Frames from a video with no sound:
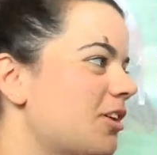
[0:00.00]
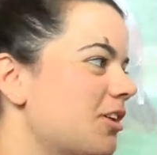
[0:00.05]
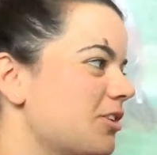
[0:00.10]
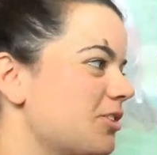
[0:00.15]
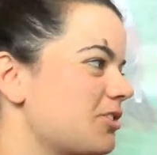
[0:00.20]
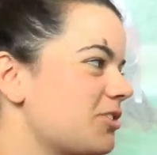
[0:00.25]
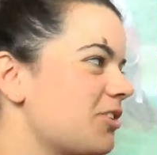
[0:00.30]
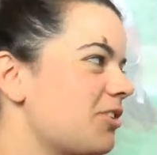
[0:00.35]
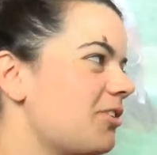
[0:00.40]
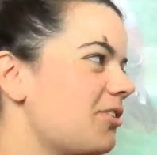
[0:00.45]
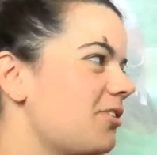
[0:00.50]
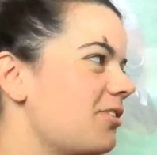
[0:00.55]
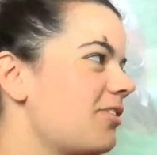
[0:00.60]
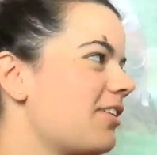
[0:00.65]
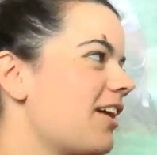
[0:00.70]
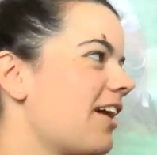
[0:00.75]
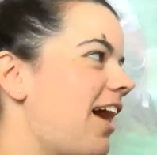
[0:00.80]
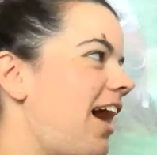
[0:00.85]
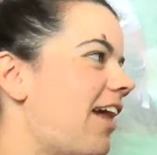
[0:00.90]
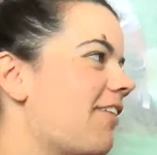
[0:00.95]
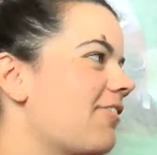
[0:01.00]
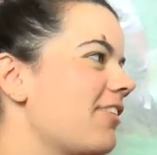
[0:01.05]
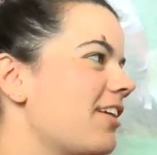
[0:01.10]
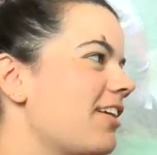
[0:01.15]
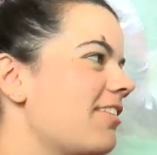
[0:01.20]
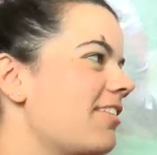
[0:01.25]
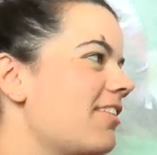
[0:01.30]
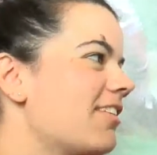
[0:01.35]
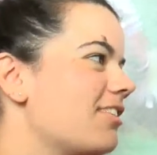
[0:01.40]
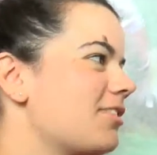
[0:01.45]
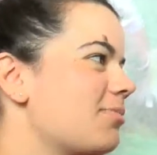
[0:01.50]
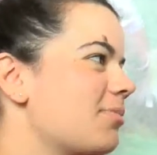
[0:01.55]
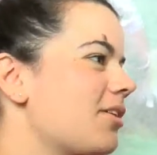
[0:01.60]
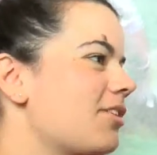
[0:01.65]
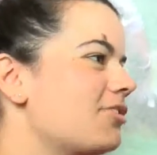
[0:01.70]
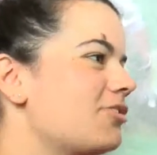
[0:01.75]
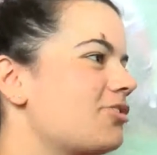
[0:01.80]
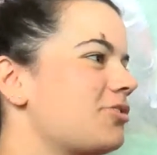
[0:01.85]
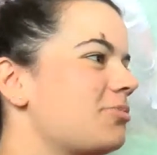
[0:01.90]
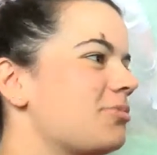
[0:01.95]
So having this
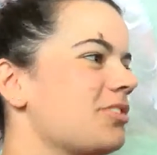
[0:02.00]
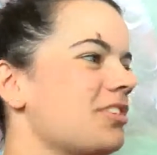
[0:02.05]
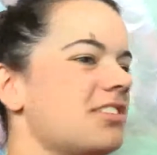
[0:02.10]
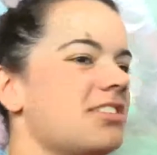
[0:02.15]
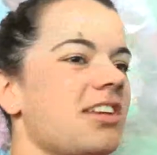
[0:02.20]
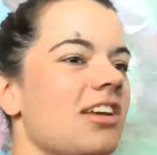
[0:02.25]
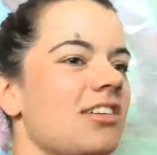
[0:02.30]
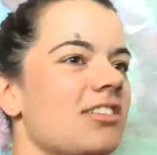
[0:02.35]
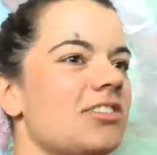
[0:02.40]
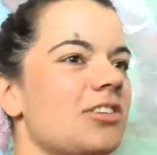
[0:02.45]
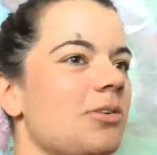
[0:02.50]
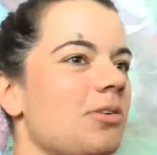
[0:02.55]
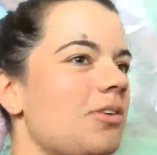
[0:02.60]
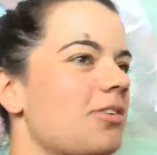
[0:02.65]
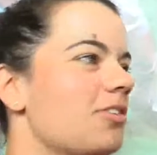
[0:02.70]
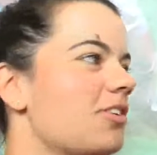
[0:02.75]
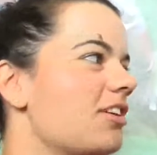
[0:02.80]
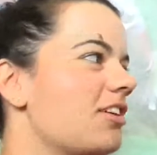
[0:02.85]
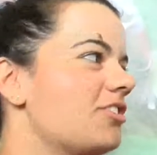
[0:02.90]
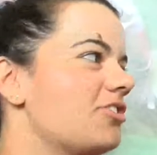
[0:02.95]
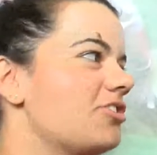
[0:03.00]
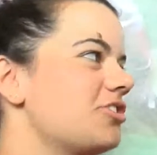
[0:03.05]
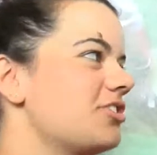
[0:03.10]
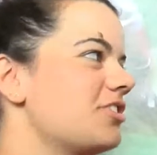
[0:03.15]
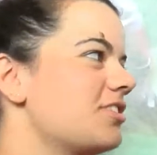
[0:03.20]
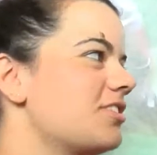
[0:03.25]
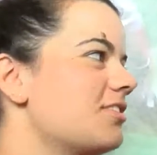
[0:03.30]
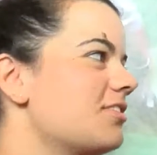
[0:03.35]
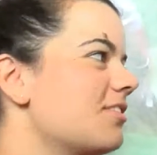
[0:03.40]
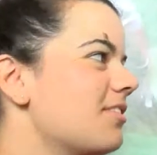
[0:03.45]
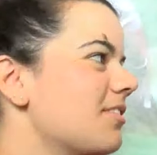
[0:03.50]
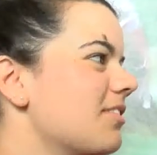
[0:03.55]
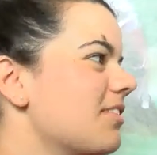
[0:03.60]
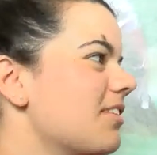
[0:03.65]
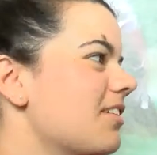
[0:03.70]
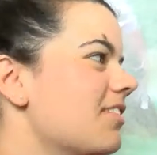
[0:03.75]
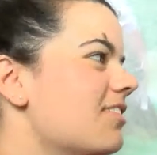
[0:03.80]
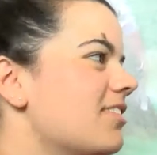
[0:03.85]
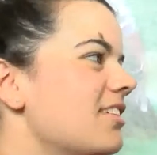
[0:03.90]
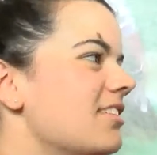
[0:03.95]
much success so early is just
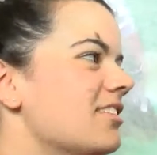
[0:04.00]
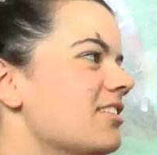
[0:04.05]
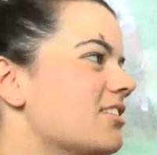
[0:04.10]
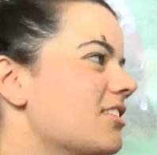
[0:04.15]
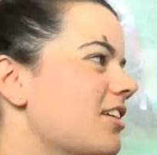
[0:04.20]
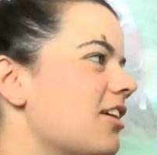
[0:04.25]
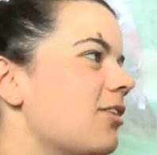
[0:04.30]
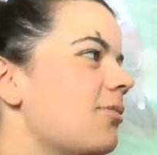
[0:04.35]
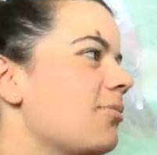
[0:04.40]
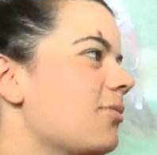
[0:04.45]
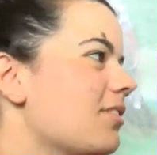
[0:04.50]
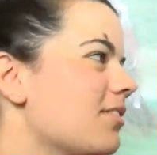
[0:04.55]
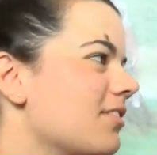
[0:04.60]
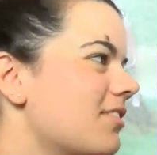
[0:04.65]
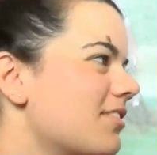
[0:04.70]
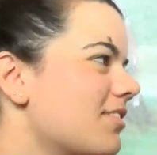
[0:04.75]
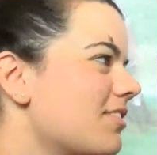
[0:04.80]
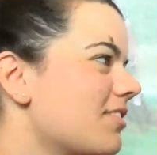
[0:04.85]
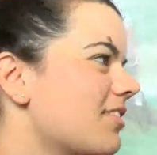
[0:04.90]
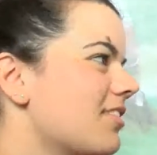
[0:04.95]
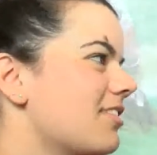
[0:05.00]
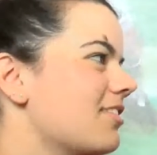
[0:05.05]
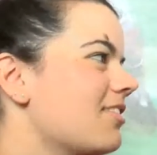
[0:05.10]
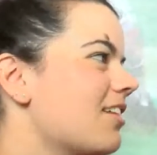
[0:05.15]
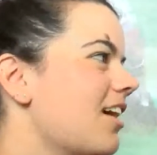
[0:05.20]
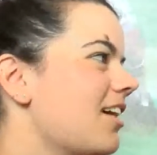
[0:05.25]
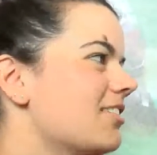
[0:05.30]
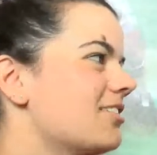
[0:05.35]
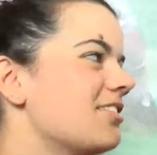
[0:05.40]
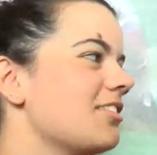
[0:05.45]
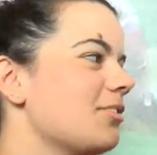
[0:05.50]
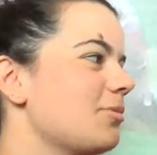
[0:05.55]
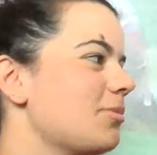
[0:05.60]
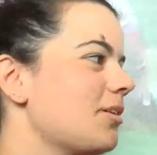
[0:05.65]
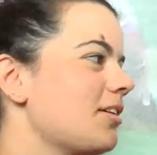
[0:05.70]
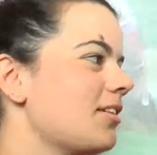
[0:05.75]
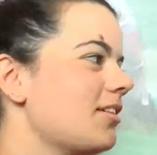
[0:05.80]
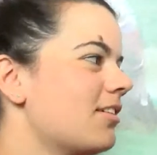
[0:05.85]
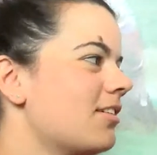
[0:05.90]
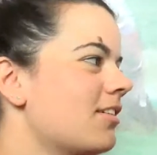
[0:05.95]
the seasons to come. It's the sky's the limit.